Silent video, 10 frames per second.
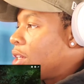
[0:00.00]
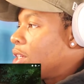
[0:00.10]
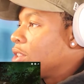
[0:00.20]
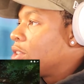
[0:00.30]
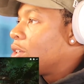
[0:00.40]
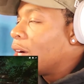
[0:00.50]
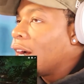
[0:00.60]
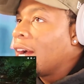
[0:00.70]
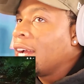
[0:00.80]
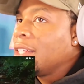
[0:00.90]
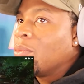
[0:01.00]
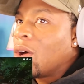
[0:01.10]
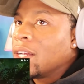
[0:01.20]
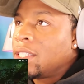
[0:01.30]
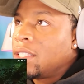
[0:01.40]
So I
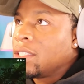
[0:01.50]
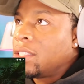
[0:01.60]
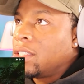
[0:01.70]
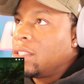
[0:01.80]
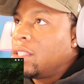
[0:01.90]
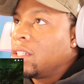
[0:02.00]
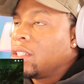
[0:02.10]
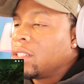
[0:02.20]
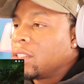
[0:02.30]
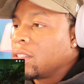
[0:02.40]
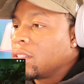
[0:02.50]
watched this in theaters.